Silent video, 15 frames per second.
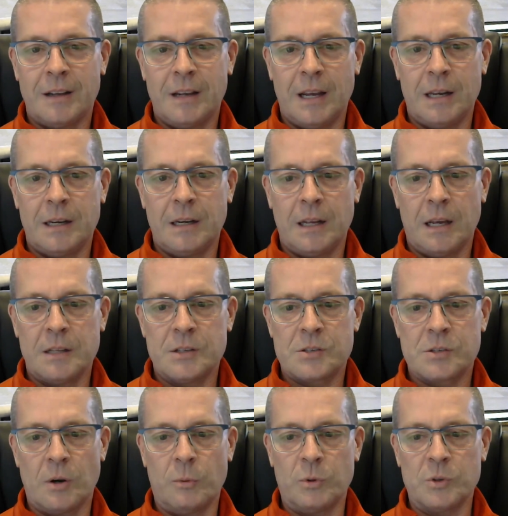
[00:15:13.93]
And
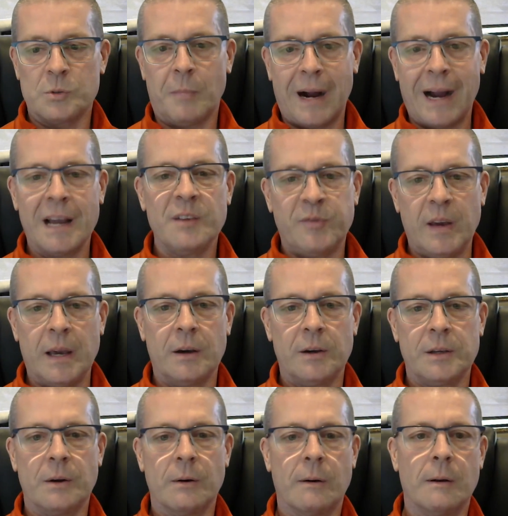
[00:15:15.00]
so it was my
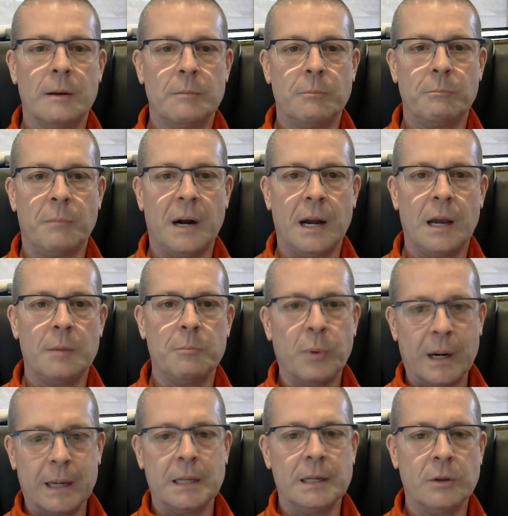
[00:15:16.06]
failure by
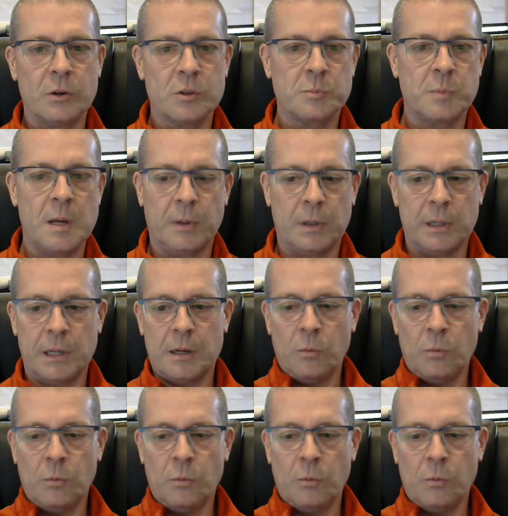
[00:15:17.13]
bringing those people in.